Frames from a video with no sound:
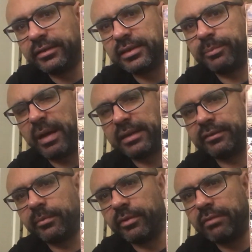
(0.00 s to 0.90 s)

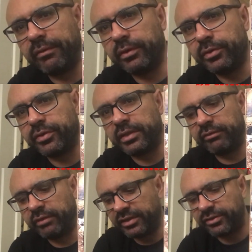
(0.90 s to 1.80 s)
disbanded from the Revolution
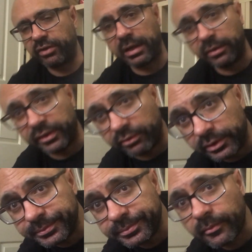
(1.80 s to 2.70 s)
and really struck out on their
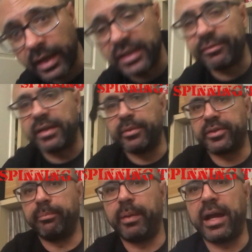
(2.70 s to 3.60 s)
own. And it's very
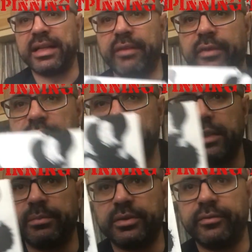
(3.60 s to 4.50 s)
much a band effort in
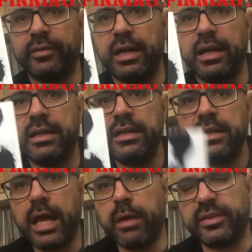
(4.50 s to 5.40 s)
terms of
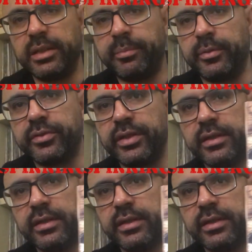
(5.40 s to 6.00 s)
how they approach